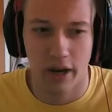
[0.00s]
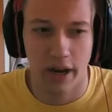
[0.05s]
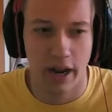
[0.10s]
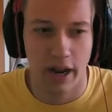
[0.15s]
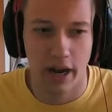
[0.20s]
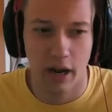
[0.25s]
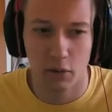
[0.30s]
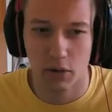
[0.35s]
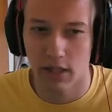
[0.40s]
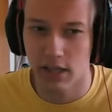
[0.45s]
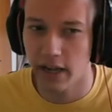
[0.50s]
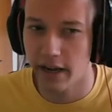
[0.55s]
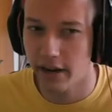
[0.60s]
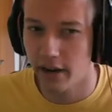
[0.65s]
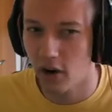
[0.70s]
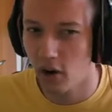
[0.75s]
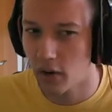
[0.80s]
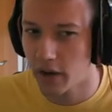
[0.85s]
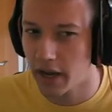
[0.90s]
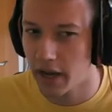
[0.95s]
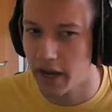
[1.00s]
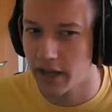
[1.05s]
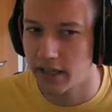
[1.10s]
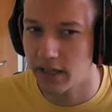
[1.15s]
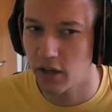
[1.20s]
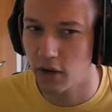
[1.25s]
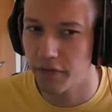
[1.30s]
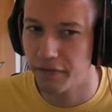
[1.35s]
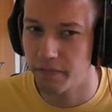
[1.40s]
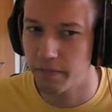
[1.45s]
and I was like, okay,
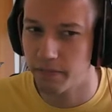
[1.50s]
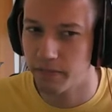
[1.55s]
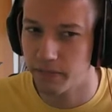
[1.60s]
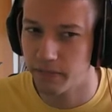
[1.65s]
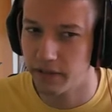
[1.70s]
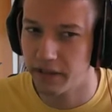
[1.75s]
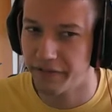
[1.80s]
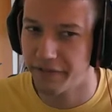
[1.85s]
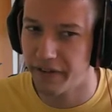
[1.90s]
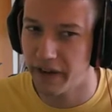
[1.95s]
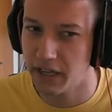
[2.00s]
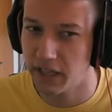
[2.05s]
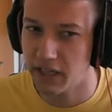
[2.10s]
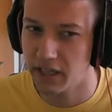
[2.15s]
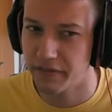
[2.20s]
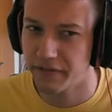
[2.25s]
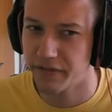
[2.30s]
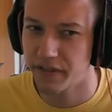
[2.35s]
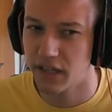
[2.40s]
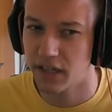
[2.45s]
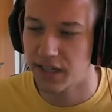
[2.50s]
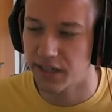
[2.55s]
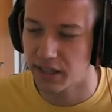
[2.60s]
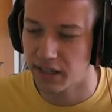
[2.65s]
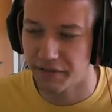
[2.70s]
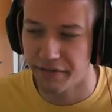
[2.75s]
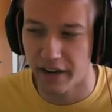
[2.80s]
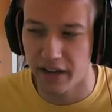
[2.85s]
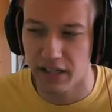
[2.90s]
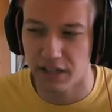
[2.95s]
so defensive
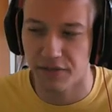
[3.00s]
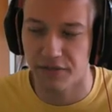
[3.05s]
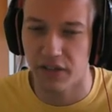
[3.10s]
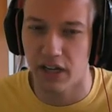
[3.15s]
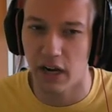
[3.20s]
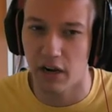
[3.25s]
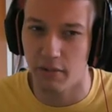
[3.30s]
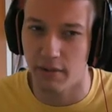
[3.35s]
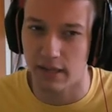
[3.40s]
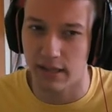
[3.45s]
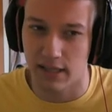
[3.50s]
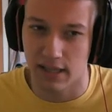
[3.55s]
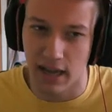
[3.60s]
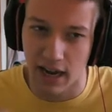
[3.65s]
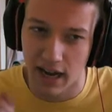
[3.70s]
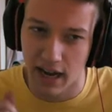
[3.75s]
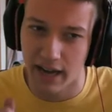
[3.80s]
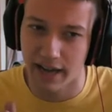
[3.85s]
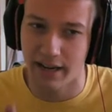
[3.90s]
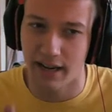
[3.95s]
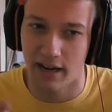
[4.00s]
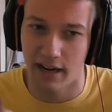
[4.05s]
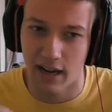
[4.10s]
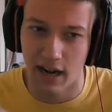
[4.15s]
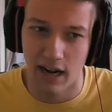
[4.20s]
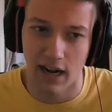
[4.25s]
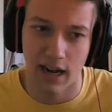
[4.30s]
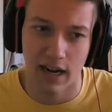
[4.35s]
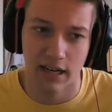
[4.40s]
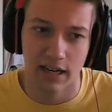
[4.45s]
Salamence. I like
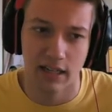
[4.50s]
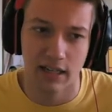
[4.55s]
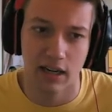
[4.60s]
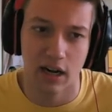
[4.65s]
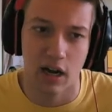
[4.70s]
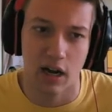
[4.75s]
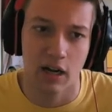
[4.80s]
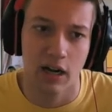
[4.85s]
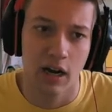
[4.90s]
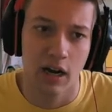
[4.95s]
that a lot.